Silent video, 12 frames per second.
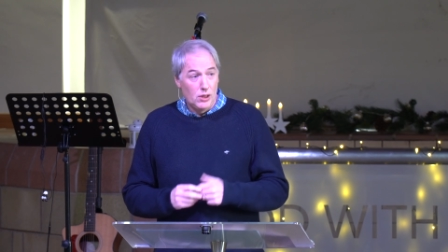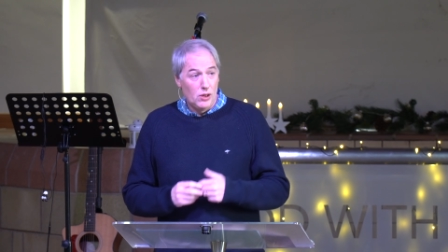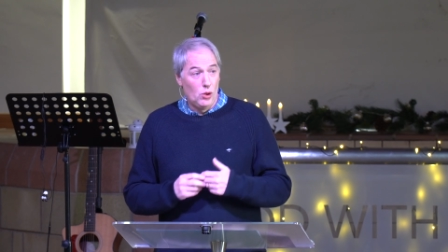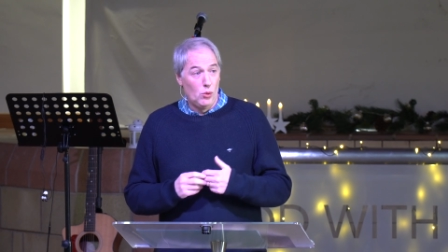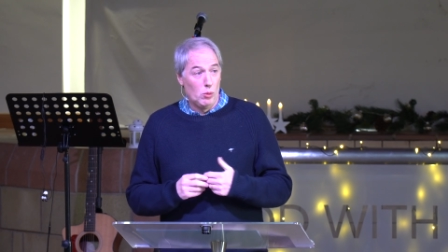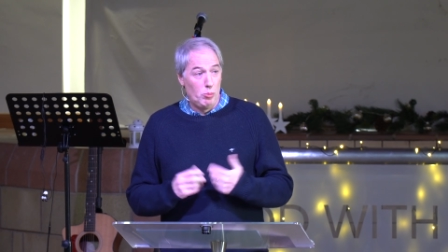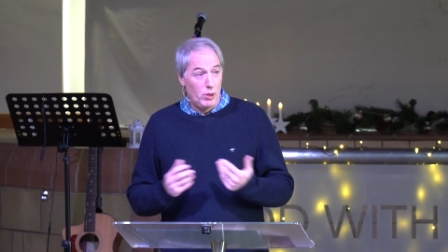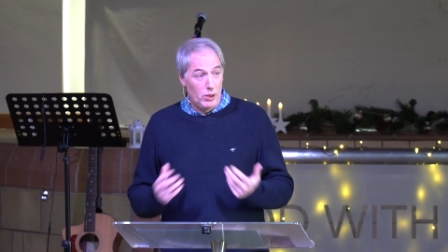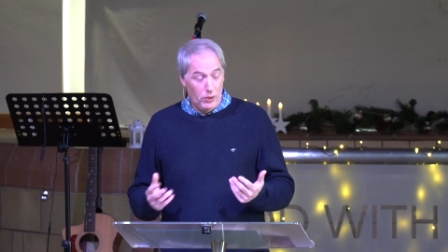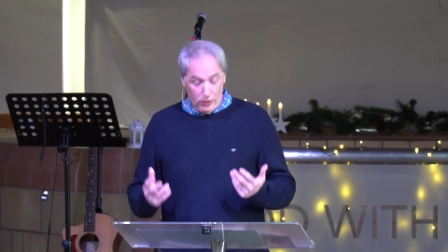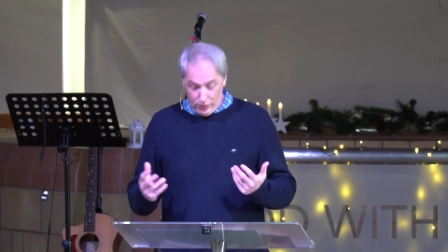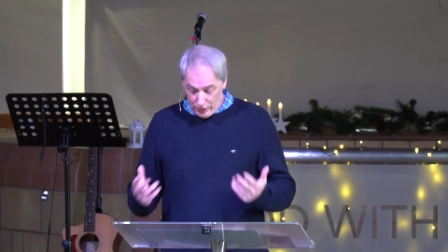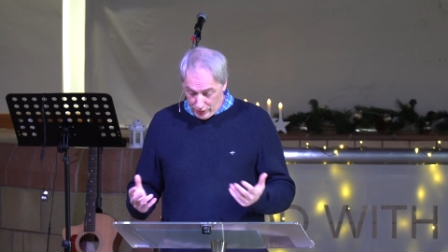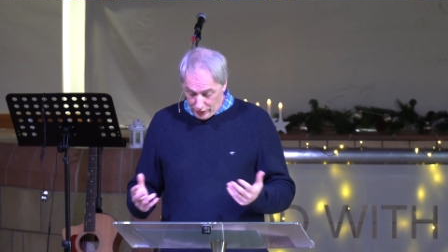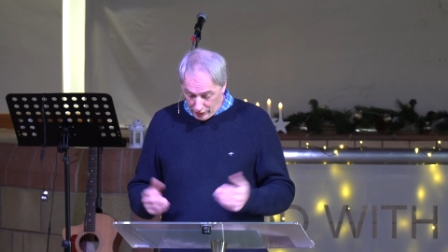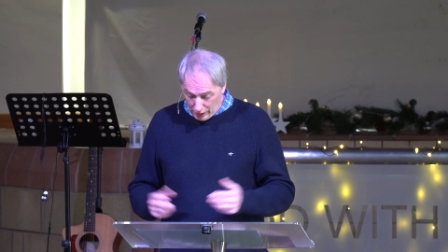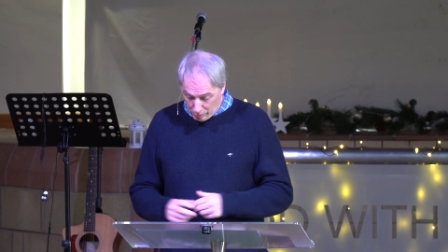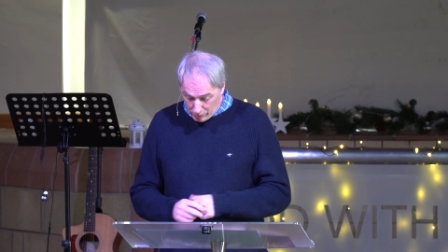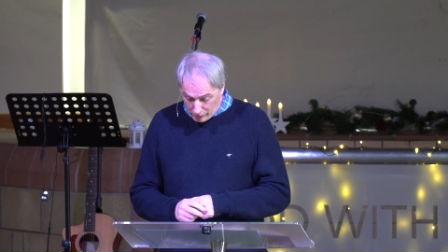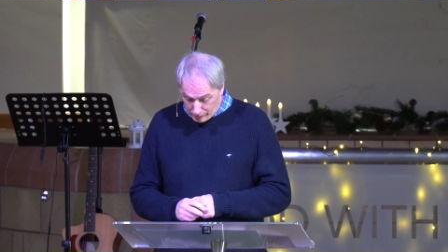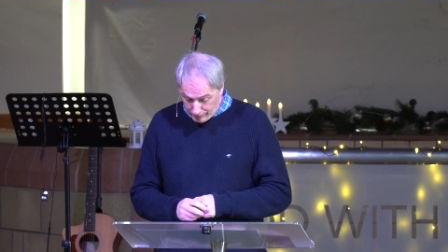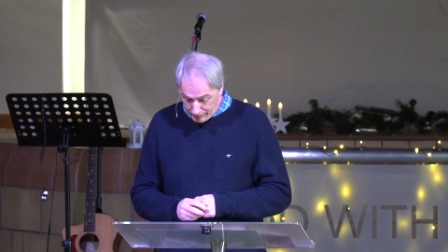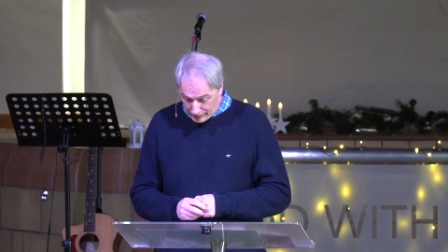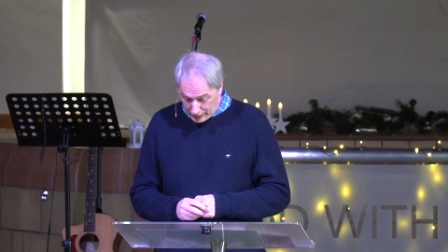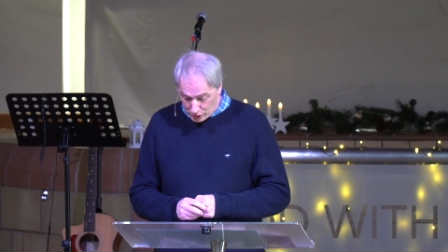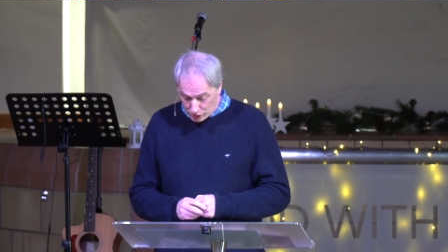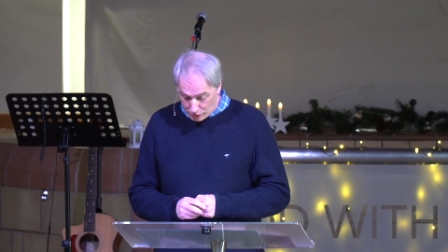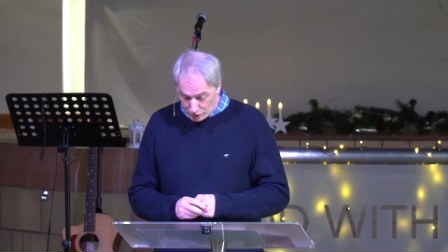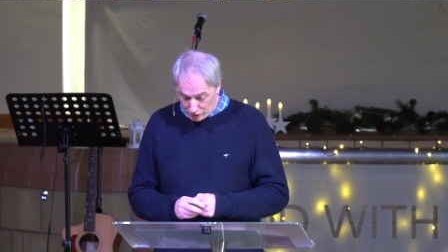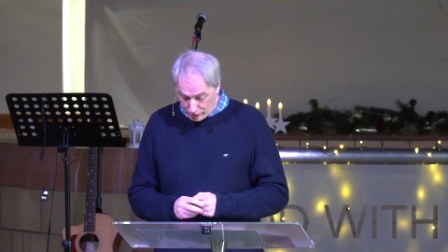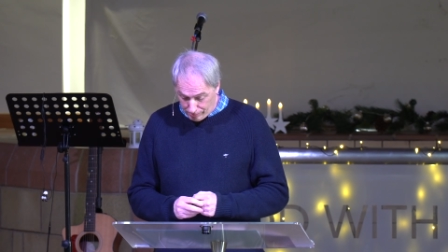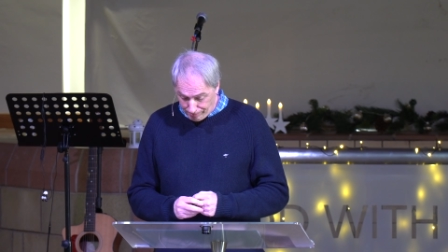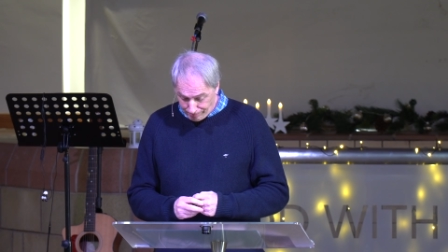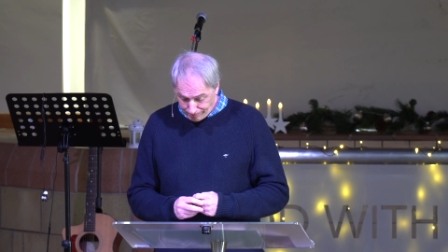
who will build the temple in Jerusalem.